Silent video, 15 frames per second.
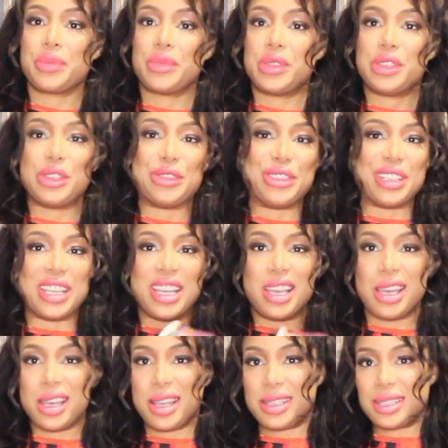So
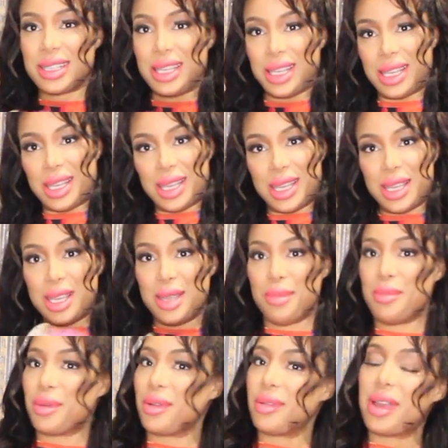just
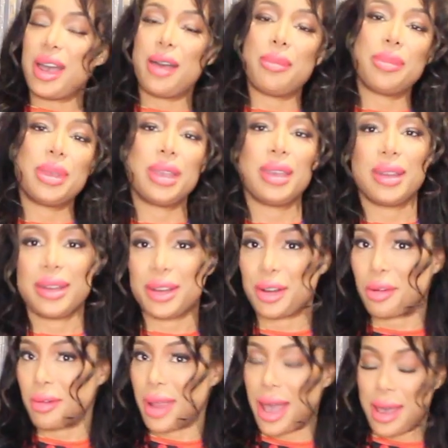keep wrapping and
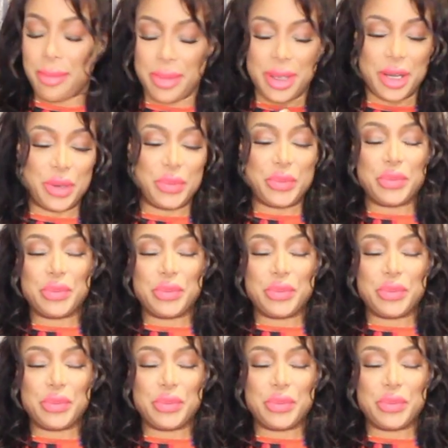wrapping.